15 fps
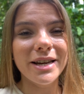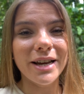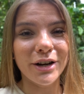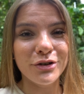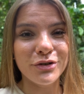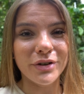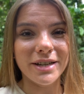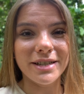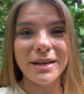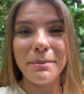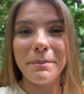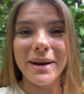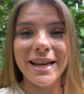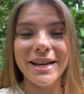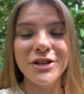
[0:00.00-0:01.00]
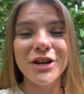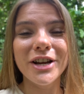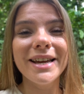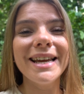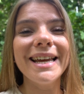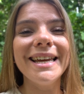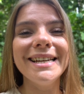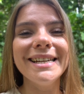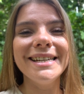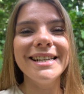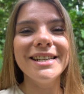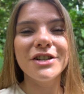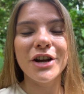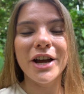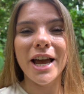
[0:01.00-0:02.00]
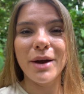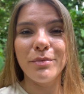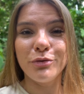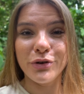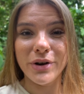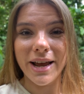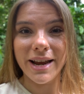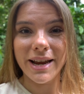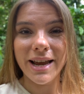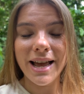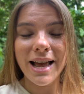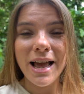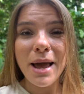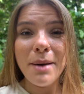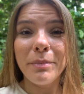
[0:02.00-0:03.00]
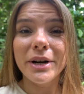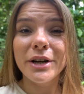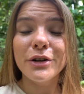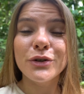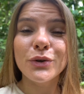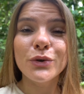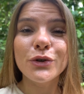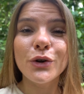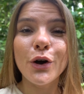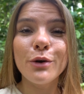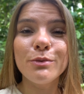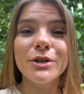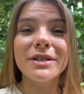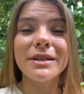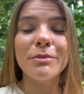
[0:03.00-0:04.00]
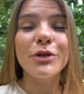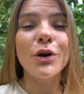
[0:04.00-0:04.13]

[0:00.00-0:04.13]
countries, Malaysia, Indonesia and Brunei. But it is also home to some of